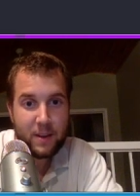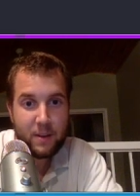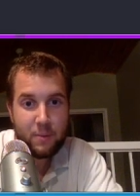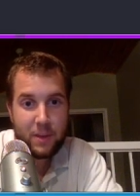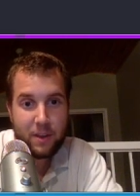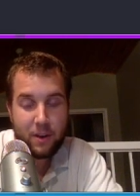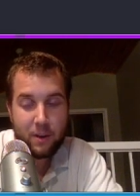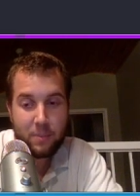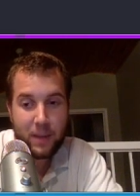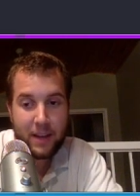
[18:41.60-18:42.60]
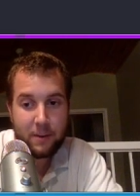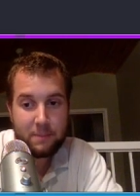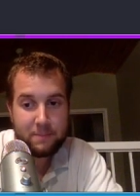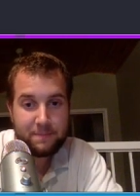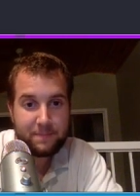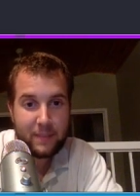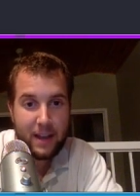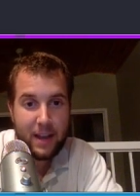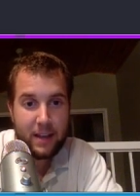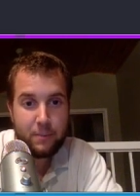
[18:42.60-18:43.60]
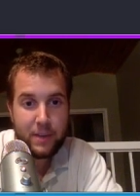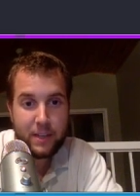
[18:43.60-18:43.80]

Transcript: with our player. And we